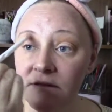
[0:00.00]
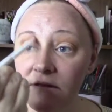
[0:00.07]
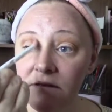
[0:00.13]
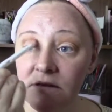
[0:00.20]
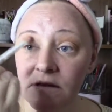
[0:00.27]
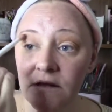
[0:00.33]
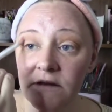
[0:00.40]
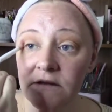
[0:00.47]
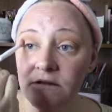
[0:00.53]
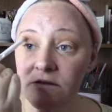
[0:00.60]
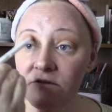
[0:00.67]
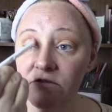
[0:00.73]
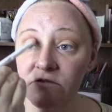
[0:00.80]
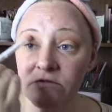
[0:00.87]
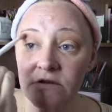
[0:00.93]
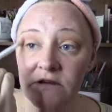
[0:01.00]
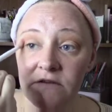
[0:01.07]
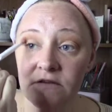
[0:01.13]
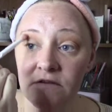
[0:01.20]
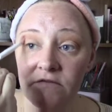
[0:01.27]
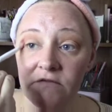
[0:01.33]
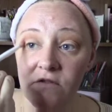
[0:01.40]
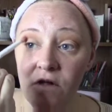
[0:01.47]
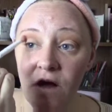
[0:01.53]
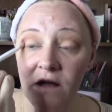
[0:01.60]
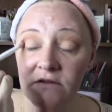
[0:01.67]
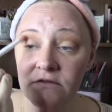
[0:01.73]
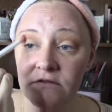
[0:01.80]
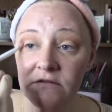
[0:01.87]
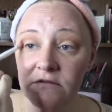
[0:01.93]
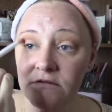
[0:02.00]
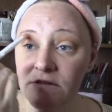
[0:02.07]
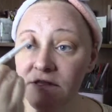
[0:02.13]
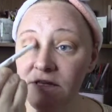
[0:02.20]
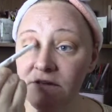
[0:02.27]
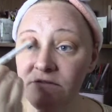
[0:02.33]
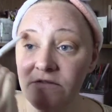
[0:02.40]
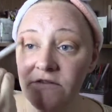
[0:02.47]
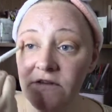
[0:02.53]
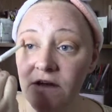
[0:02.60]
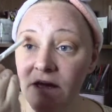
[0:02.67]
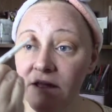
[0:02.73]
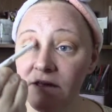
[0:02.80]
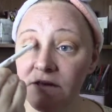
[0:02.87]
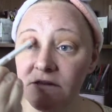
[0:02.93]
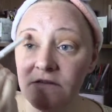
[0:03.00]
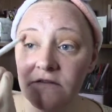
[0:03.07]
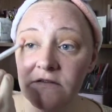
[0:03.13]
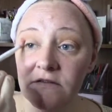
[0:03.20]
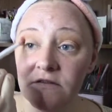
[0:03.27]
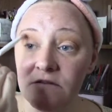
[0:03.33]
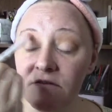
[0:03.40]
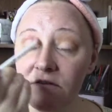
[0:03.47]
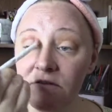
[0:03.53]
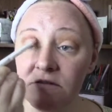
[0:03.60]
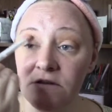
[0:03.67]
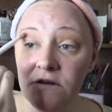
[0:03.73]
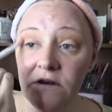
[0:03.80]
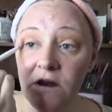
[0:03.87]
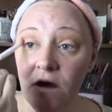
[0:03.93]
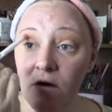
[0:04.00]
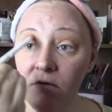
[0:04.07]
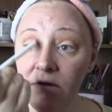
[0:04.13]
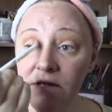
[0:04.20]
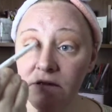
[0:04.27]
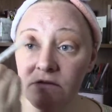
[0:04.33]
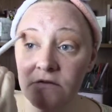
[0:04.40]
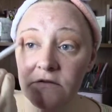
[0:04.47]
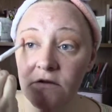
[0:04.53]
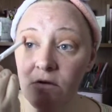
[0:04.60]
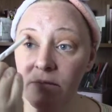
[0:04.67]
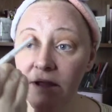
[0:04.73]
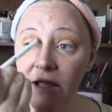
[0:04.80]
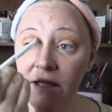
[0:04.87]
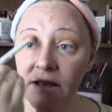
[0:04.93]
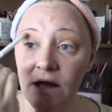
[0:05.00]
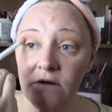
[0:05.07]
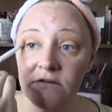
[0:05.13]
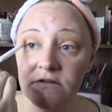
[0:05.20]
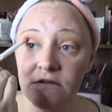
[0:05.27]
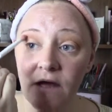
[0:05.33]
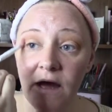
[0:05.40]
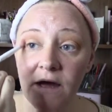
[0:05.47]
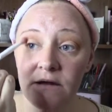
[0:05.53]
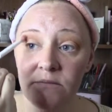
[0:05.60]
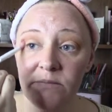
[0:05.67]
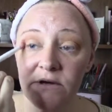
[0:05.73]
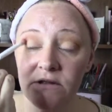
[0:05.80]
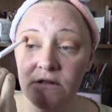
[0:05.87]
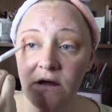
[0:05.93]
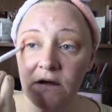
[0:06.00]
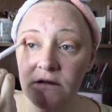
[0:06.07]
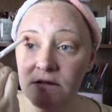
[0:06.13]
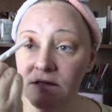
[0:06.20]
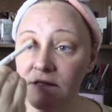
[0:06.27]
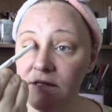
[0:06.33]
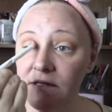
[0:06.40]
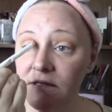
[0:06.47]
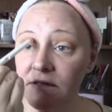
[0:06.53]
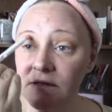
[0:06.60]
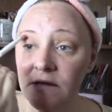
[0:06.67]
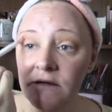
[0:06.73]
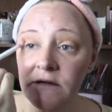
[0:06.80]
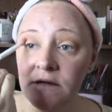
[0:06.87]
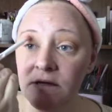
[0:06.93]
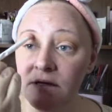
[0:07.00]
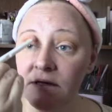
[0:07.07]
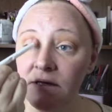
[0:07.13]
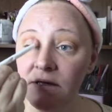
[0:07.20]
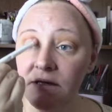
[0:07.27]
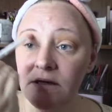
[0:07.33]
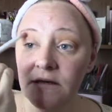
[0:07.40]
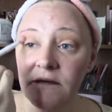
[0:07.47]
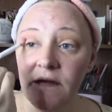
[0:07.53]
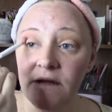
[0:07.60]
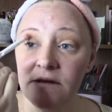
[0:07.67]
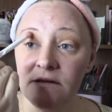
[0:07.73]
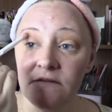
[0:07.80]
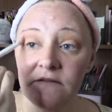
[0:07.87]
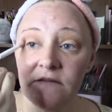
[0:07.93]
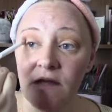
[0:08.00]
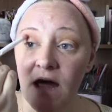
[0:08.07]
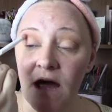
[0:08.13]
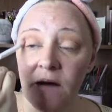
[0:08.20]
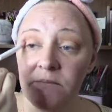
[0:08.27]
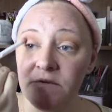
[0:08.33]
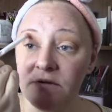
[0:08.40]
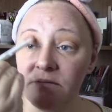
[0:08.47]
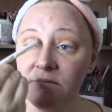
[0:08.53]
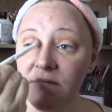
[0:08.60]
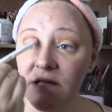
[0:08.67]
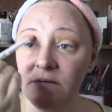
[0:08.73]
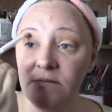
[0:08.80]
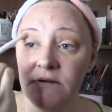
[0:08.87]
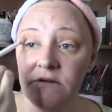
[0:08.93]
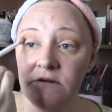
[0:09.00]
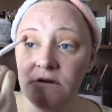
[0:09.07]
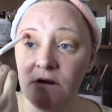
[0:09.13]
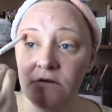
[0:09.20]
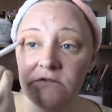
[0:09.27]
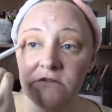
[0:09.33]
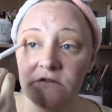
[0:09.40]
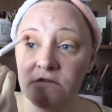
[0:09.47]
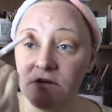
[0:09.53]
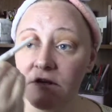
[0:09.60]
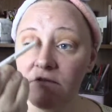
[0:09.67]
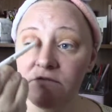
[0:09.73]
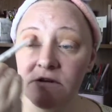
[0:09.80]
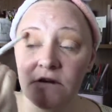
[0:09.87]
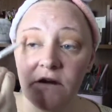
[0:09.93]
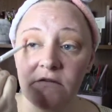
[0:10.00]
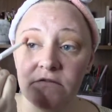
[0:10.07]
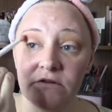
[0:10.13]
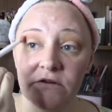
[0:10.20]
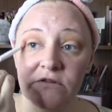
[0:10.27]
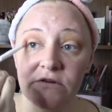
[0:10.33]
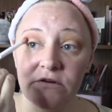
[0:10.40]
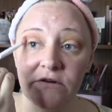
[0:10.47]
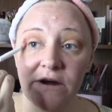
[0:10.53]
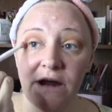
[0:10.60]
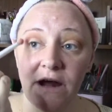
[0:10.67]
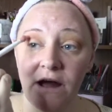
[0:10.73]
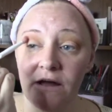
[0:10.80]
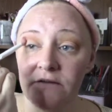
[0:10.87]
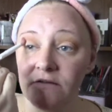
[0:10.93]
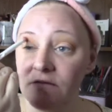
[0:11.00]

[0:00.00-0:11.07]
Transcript: None of the trees have lost their leaves yet, and it's snowing so bad outside. But luckily, it kind of stopped. Maybe, you know, just enough to cover the grass.